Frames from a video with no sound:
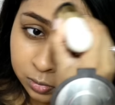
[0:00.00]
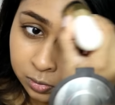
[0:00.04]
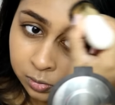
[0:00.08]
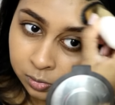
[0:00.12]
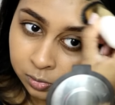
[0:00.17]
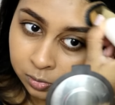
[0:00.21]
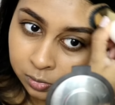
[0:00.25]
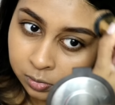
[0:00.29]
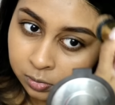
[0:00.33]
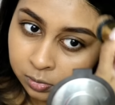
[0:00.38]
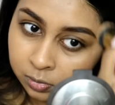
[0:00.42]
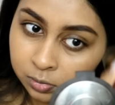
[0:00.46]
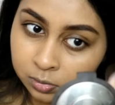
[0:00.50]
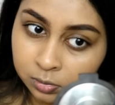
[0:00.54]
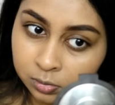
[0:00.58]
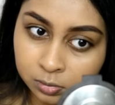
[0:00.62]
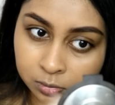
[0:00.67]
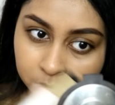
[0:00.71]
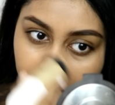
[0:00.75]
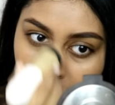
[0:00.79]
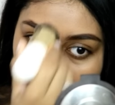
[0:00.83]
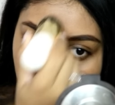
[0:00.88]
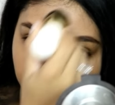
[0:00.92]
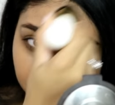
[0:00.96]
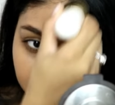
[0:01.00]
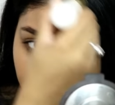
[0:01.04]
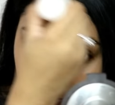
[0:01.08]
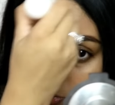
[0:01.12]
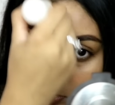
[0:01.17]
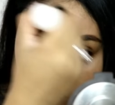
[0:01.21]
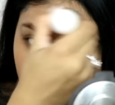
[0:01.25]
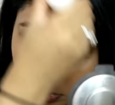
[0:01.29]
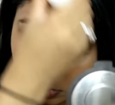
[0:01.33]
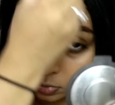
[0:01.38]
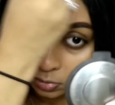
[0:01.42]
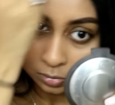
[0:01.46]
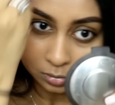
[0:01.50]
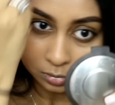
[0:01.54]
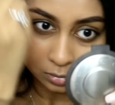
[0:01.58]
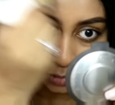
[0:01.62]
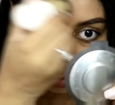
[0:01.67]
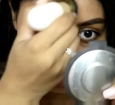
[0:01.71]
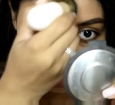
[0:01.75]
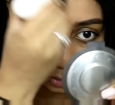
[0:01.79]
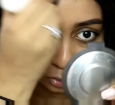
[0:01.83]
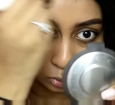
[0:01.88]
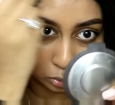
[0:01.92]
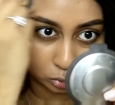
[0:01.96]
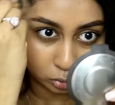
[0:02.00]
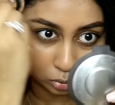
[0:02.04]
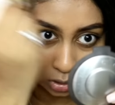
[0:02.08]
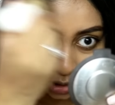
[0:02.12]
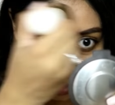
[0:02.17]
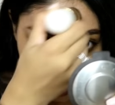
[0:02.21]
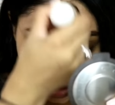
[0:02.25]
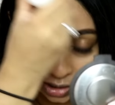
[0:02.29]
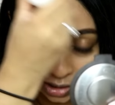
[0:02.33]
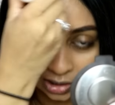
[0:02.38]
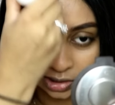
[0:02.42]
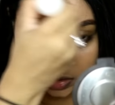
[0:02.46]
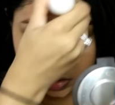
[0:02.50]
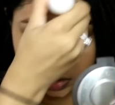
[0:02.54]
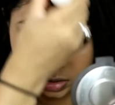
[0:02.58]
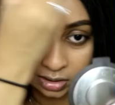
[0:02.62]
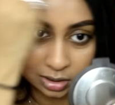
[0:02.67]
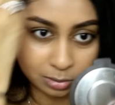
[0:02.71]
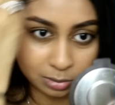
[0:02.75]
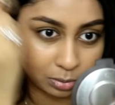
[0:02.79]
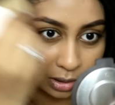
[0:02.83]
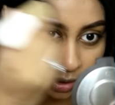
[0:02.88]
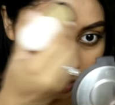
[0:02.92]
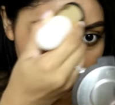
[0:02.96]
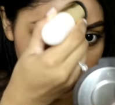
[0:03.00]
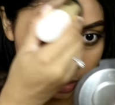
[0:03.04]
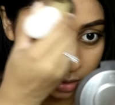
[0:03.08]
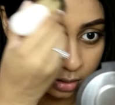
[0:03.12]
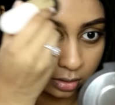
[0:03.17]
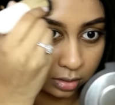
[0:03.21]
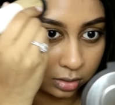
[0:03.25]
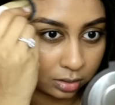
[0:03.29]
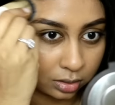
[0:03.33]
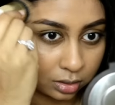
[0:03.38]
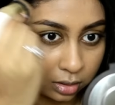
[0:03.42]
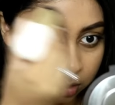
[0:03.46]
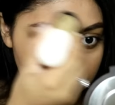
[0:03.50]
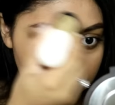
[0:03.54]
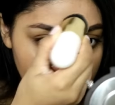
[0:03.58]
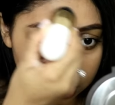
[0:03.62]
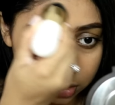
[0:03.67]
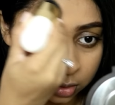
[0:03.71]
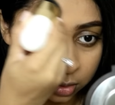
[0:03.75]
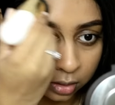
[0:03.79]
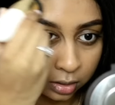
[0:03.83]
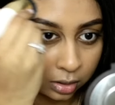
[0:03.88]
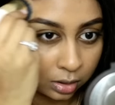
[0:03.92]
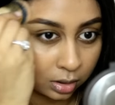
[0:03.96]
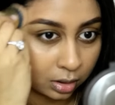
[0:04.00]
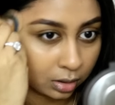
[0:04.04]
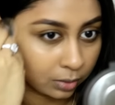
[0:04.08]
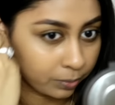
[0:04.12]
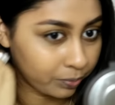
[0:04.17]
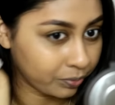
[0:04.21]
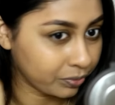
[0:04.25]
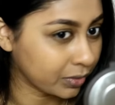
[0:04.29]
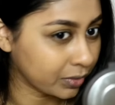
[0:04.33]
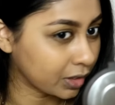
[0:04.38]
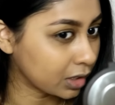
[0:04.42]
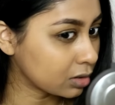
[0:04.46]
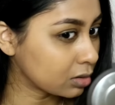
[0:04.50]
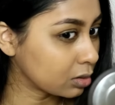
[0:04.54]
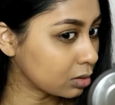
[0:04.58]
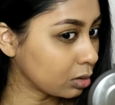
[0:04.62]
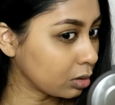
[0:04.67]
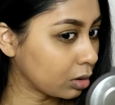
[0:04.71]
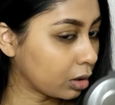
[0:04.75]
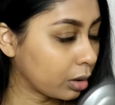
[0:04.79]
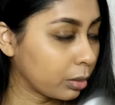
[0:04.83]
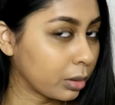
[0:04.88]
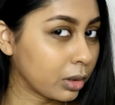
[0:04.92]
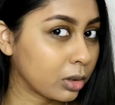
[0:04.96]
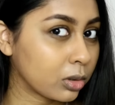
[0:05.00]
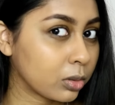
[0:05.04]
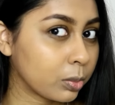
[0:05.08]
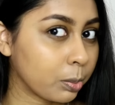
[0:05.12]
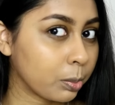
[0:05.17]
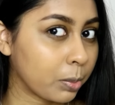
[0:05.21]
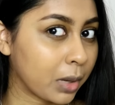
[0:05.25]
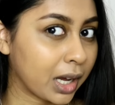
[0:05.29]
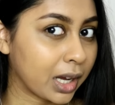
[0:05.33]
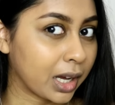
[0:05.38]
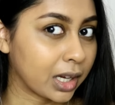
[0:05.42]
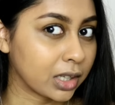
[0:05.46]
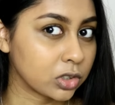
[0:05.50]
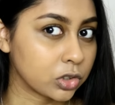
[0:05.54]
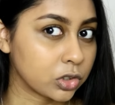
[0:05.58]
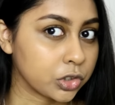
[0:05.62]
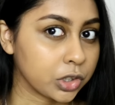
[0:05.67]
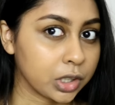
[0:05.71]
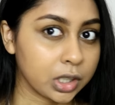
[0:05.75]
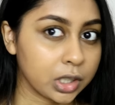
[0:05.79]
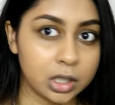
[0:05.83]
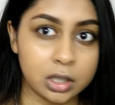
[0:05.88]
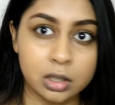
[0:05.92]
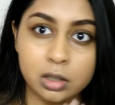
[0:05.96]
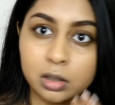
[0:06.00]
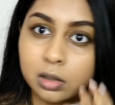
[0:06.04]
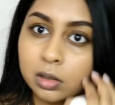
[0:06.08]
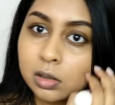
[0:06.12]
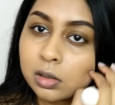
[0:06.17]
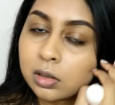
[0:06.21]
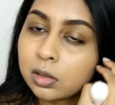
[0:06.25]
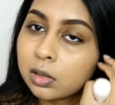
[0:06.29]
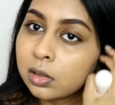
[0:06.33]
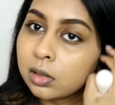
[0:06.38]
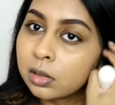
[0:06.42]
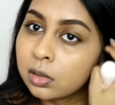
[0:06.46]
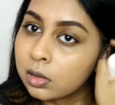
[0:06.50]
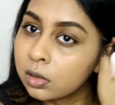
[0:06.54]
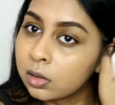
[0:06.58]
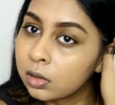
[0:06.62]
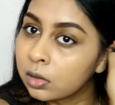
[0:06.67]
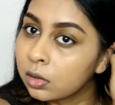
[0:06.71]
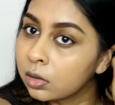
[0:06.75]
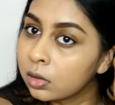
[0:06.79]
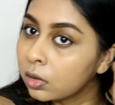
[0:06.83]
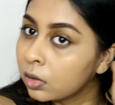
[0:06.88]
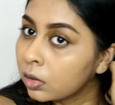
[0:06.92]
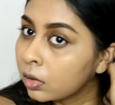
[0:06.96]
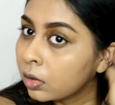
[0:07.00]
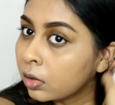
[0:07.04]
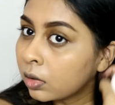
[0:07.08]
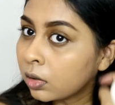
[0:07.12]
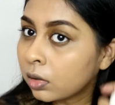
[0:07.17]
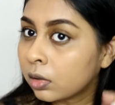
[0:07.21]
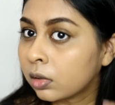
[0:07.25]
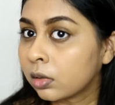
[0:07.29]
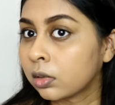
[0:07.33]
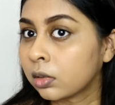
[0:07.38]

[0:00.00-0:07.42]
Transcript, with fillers: yeah, it blends very easily, covers really well. It does go a bit grey around my mouth area, as you saw in the